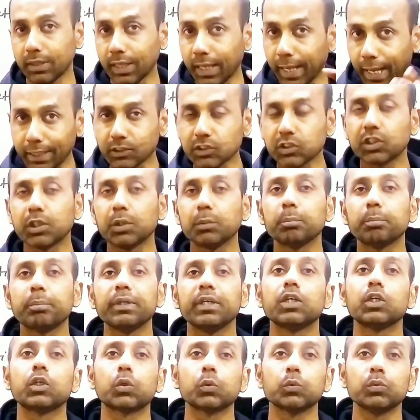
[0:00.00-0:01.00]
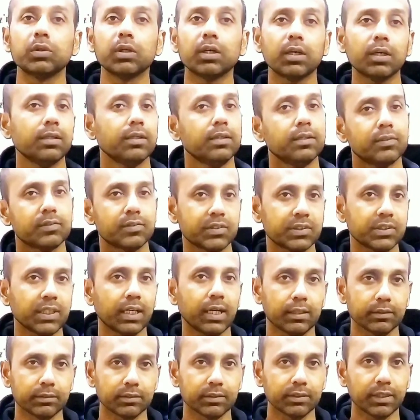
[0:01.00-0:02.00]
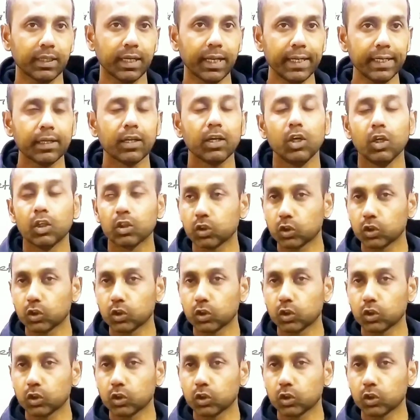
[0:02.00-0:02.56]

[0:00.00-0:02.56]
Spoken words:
as compared to the starch, right?